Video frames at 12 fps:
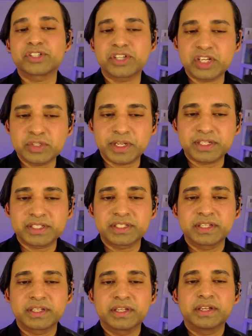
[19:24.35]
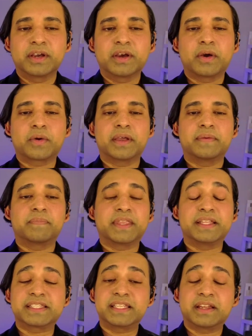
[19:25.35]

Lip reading: poor judgment, okay?